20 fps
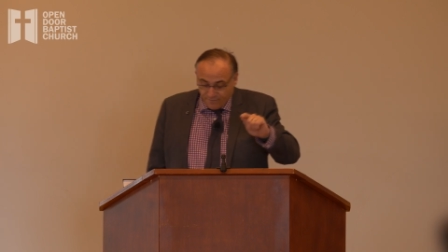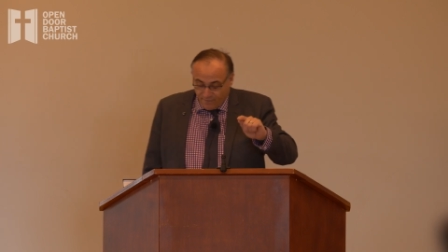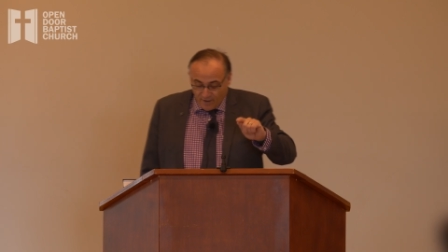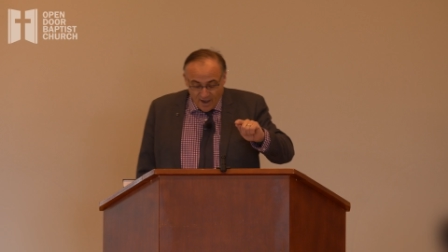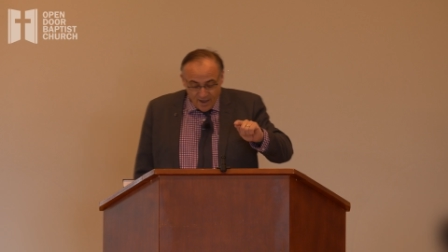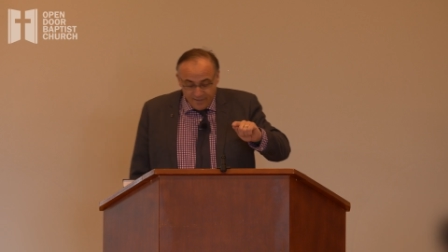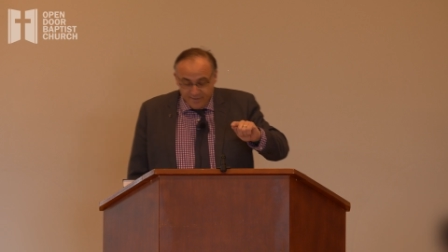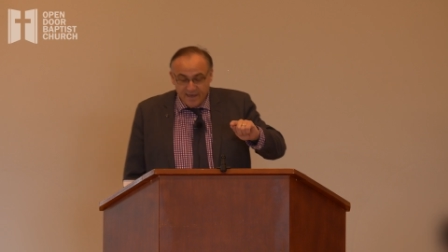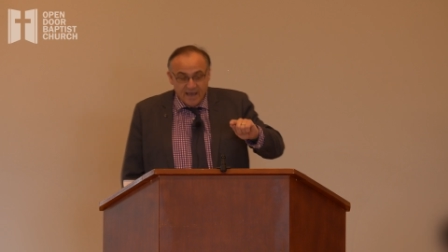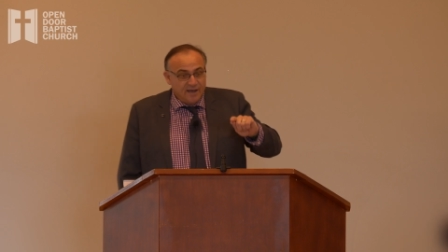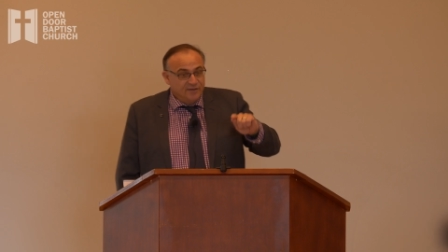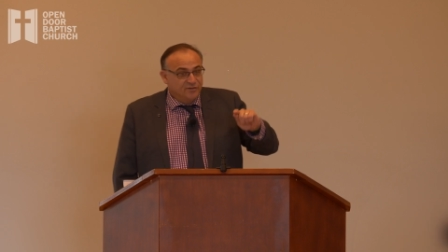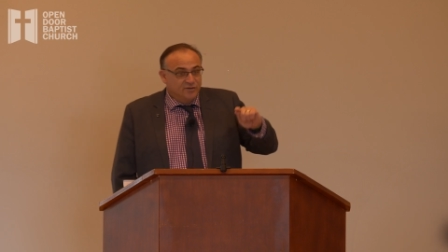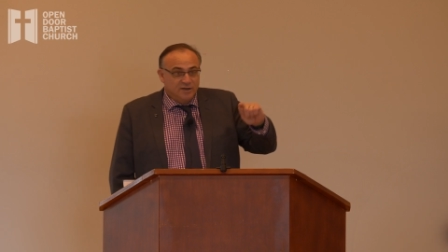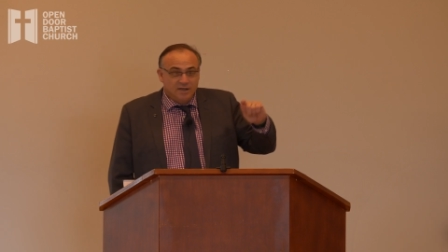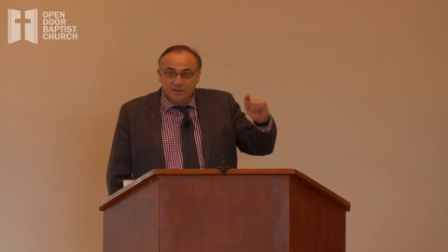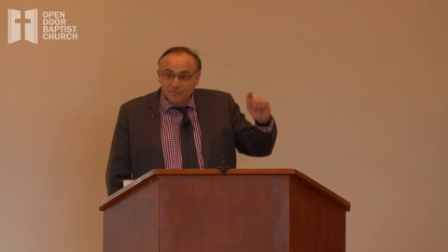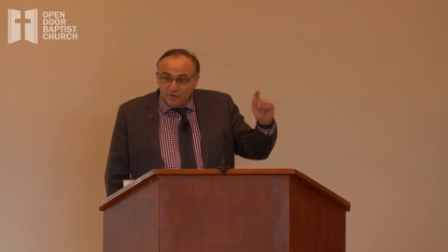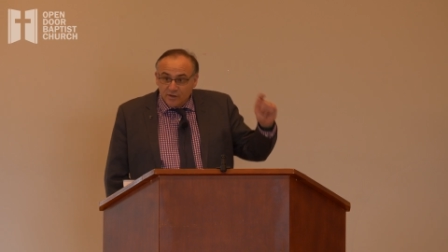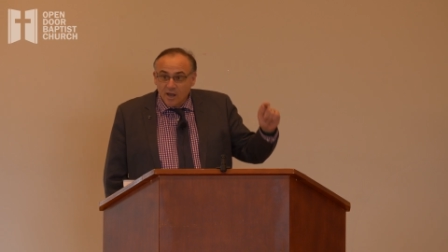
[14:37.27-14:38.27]

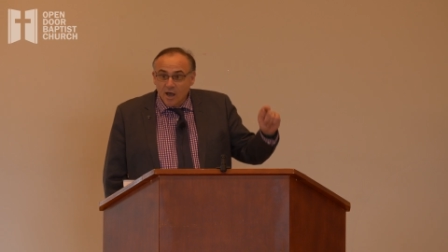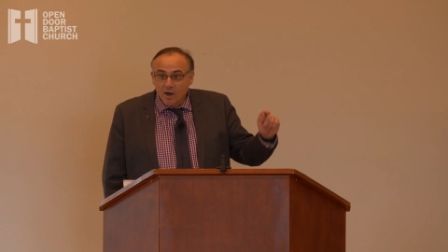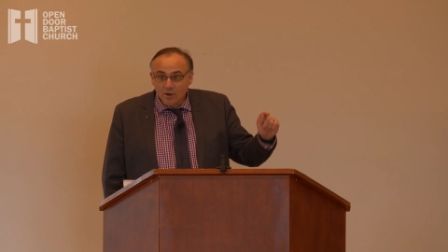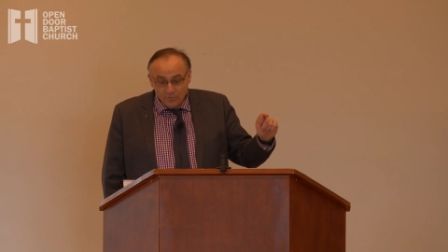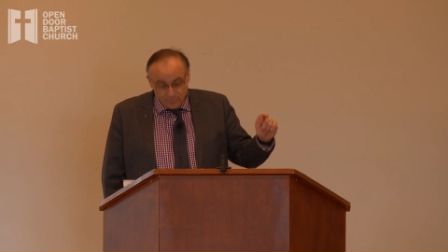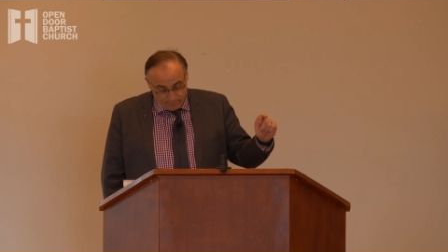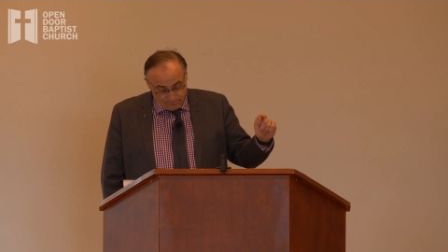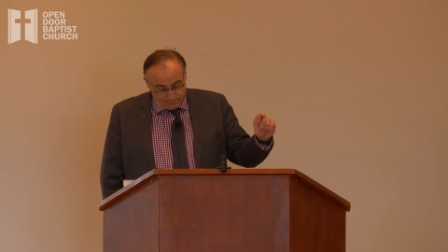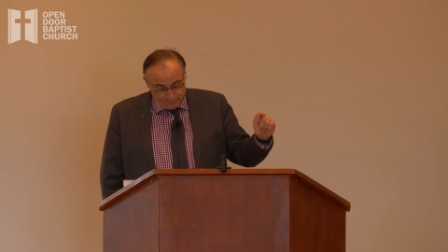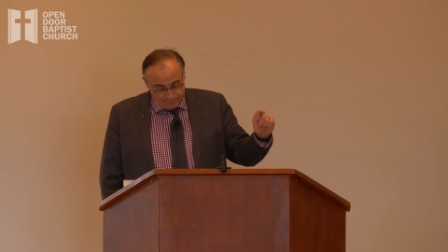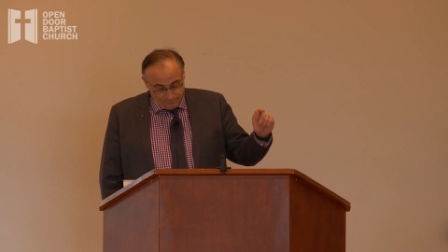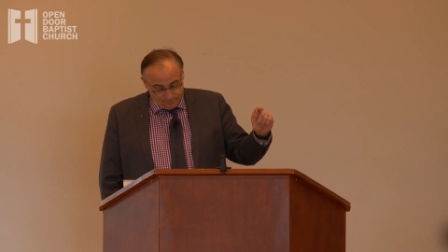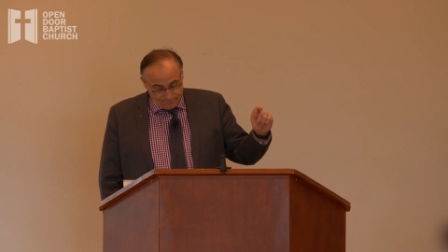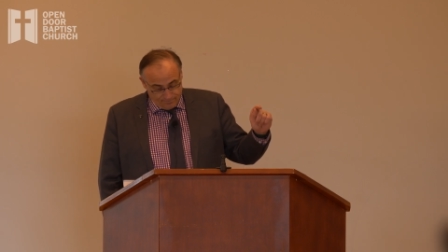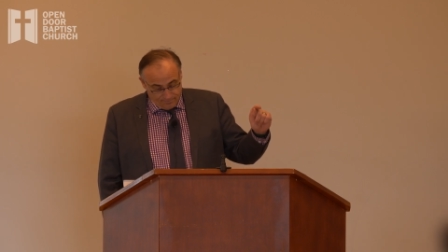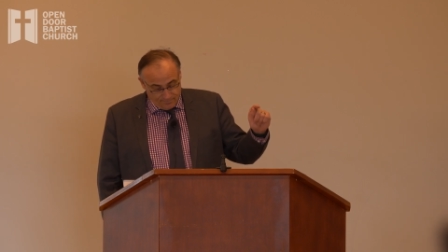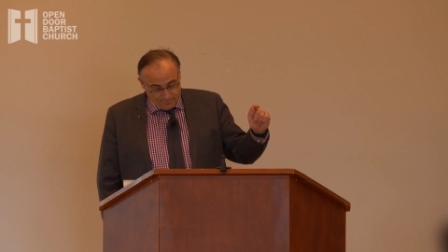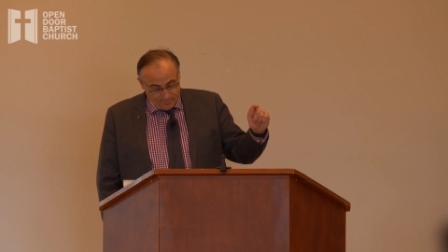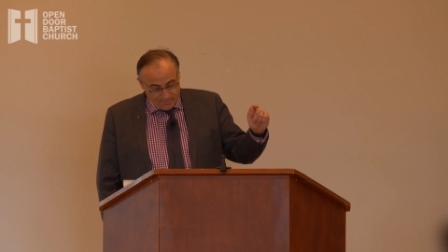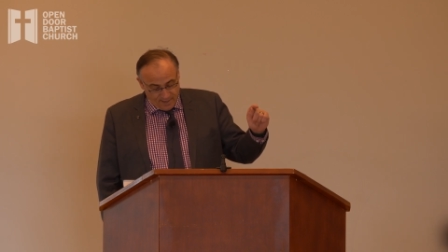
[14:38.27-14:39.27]
5,000 years ago.
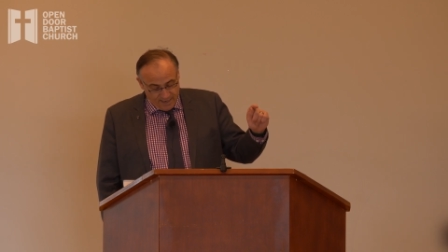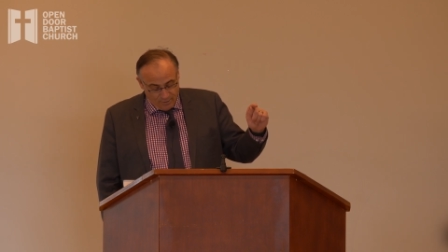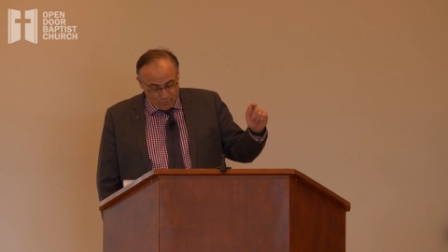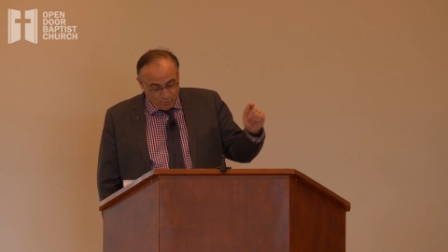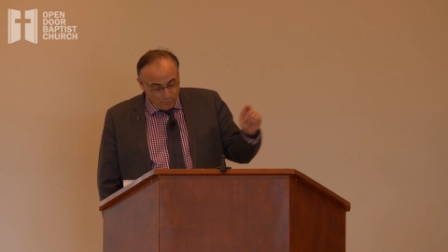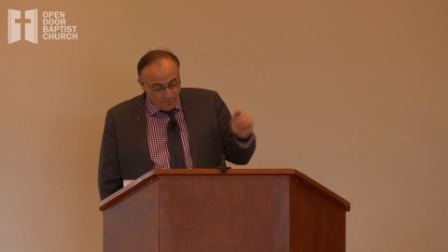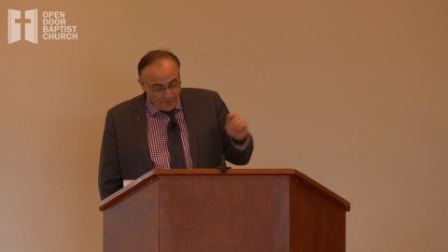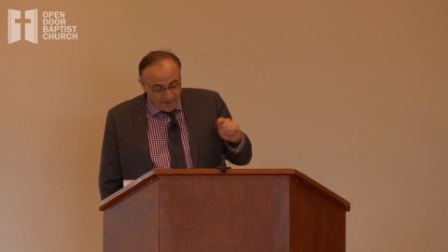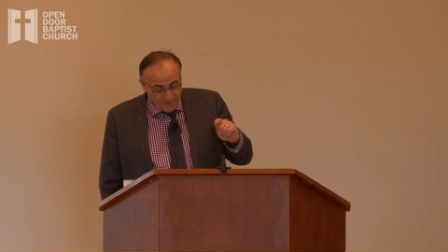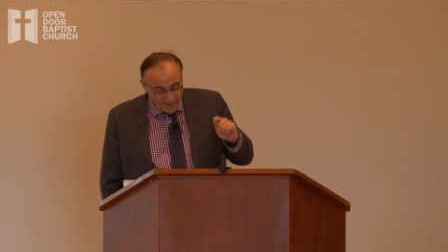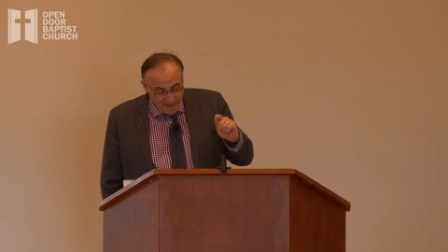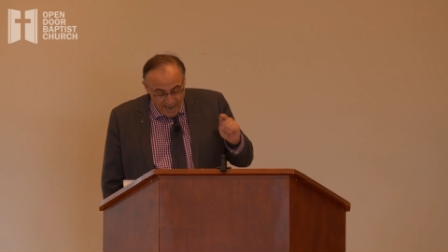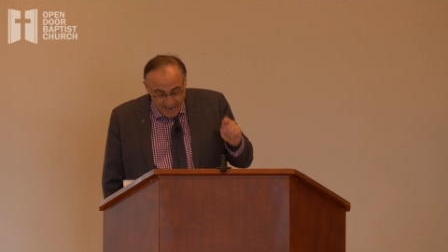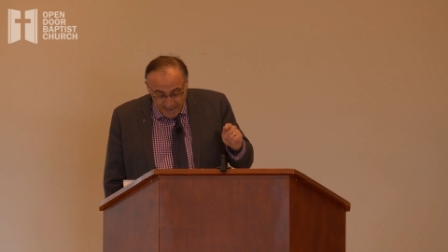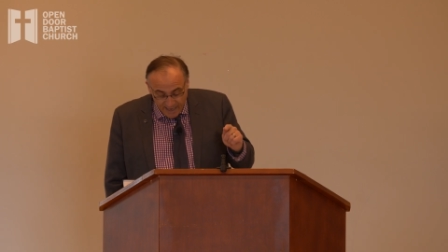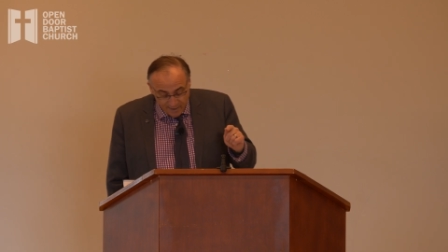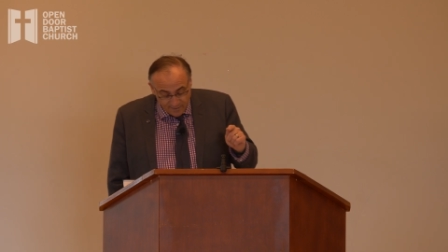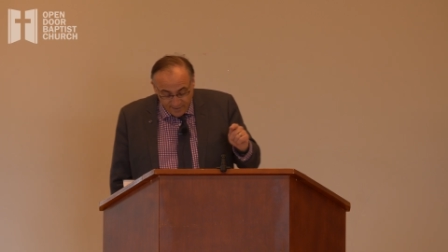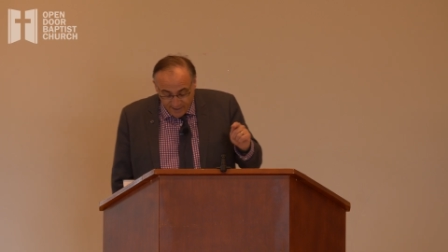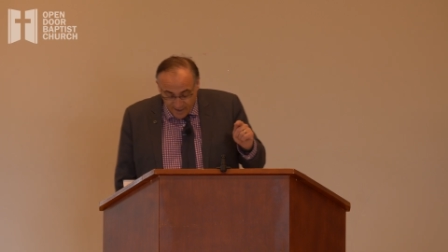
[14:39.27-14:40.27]
It will be an
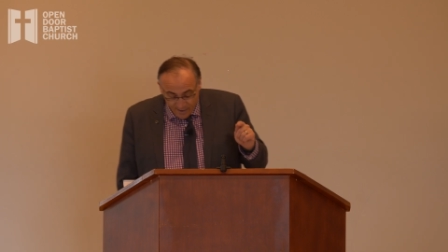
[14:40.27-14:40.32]
A